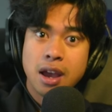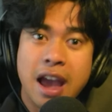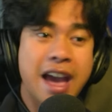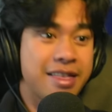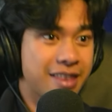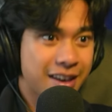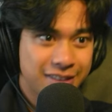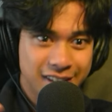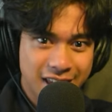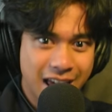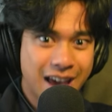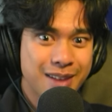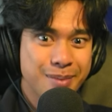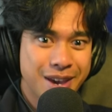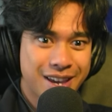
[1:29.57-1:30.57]
and then the
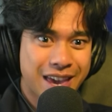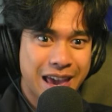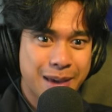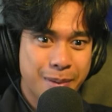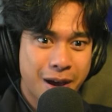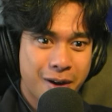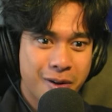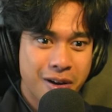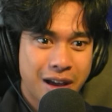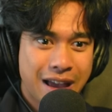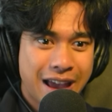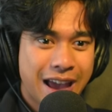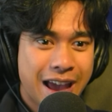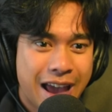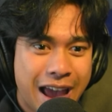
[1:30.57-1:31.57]
anime came out
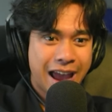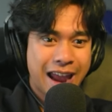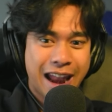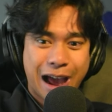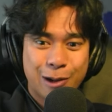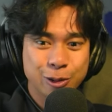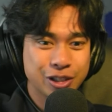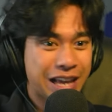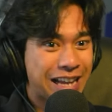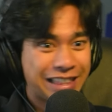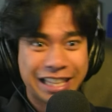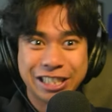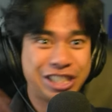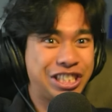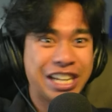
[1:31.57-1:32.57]
and I was like,
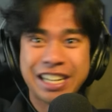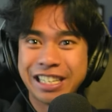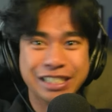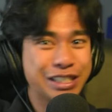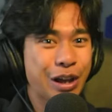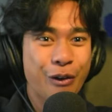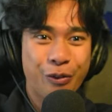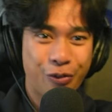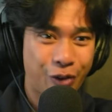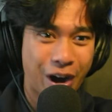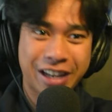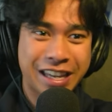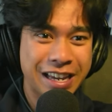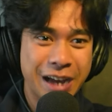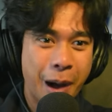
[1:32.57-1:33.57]
this shit is
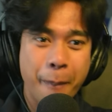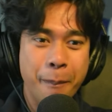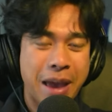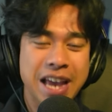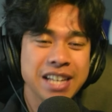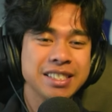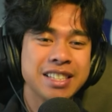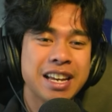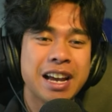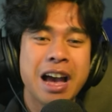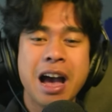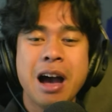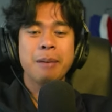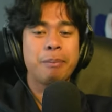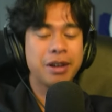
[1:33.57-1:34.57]
fucking amazing.
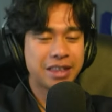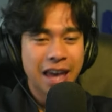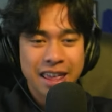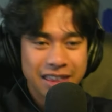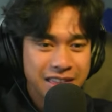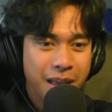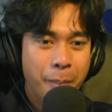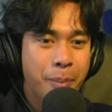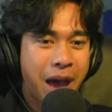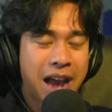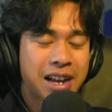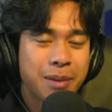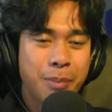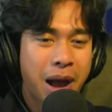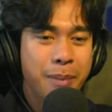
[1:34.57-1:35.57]
But then in the
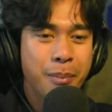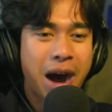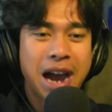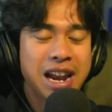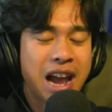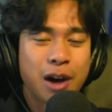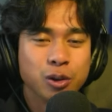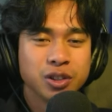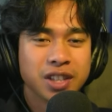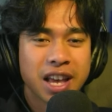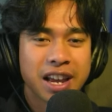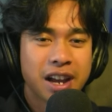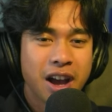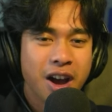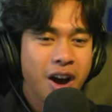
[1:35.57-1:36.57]
back of my mind, I was
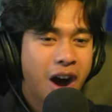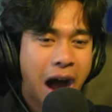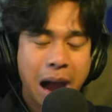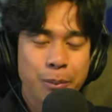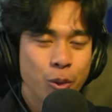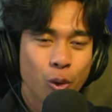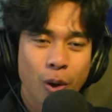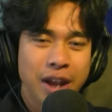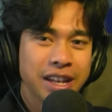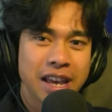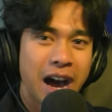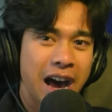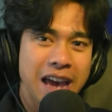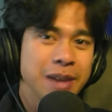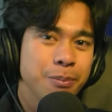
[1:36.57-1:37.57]
like, I'm already
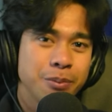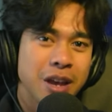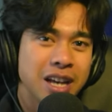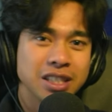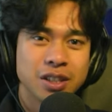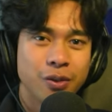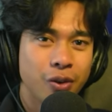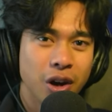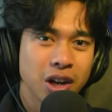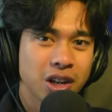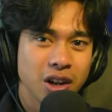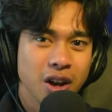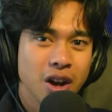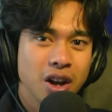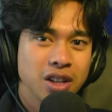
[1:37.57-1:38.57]
hyped as fuck
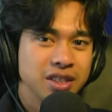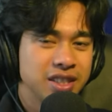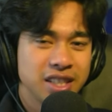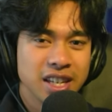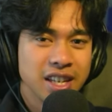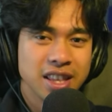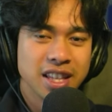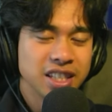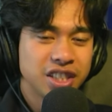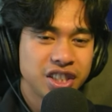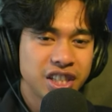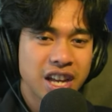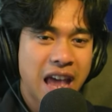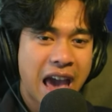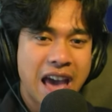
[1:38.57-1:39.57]
seeing this
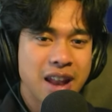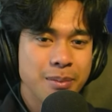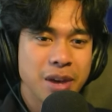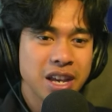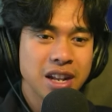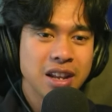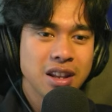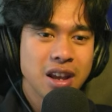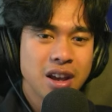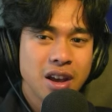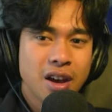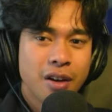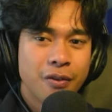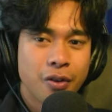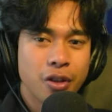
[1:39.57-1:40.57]
shit animated
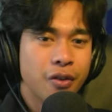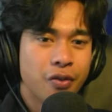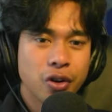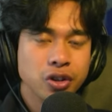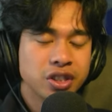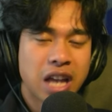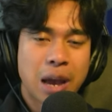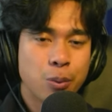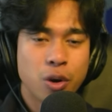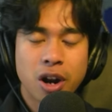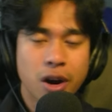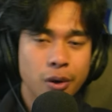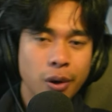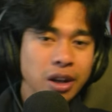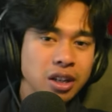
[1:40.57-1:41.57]
for the first time when I
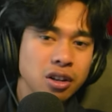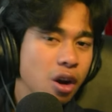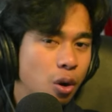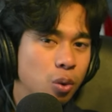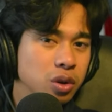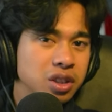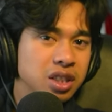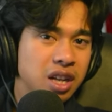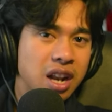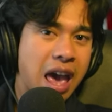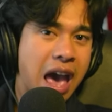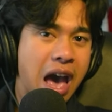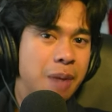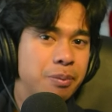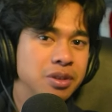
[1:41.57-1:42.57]
already know what's gonna
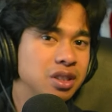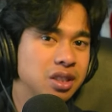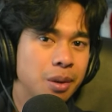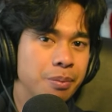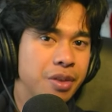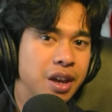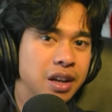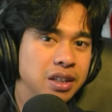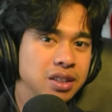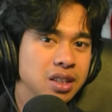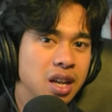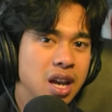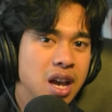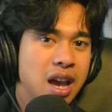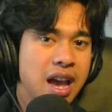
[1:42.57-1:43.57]
happen, some things,
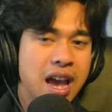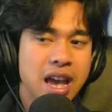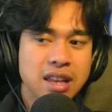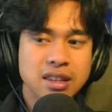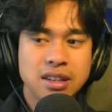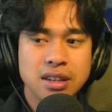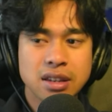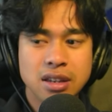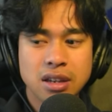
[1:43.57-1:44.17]
and